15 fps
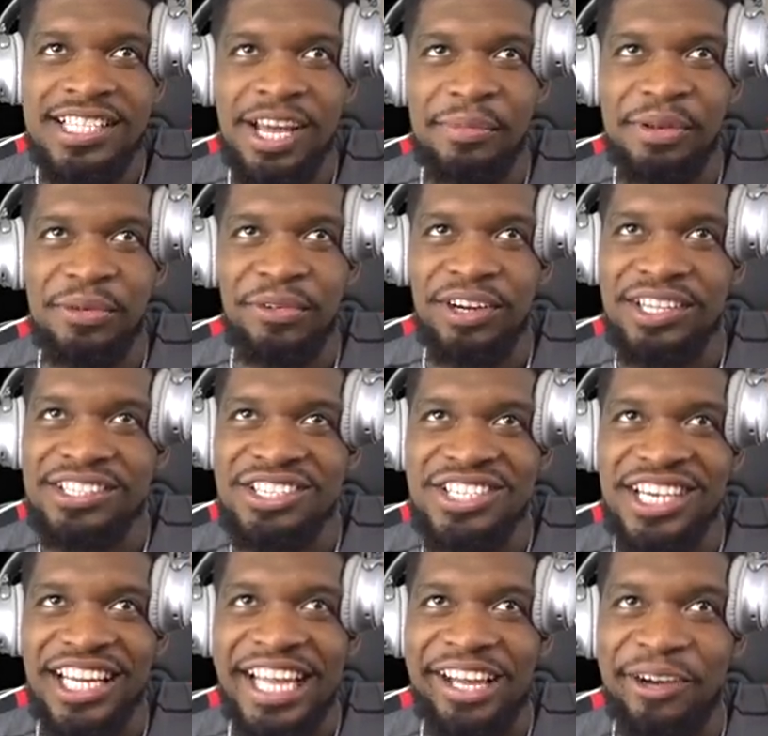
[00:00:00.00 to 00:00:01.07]
see how many rings and
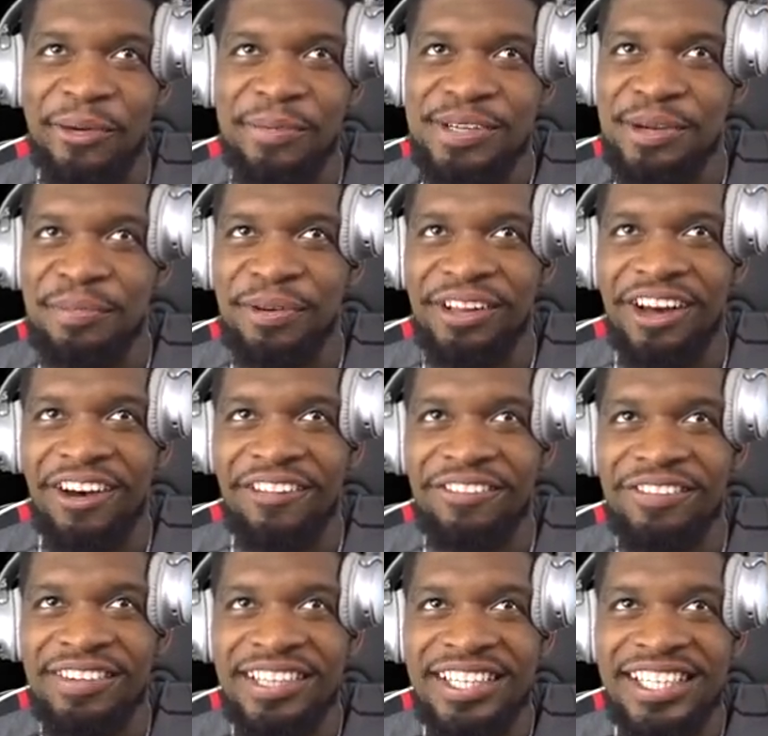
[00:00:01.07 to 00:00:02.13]
shit that Kobe can
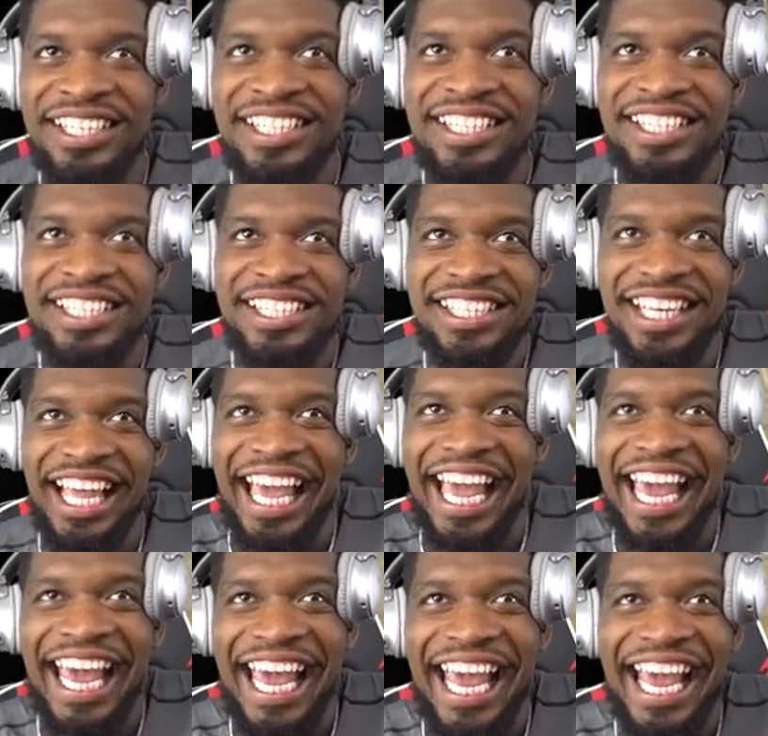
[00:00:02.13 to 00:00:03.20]
get.
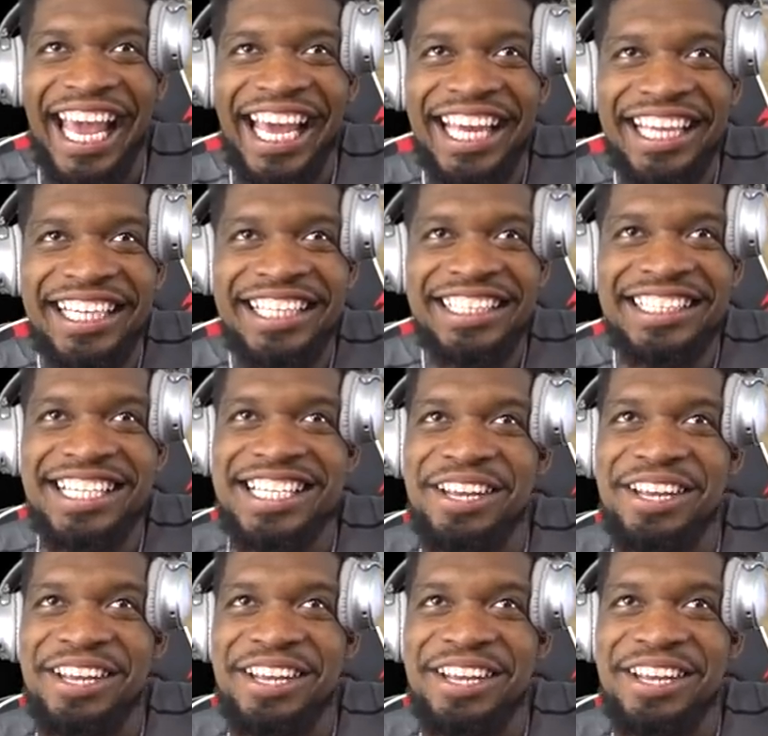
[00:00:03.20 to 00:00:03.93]
Let's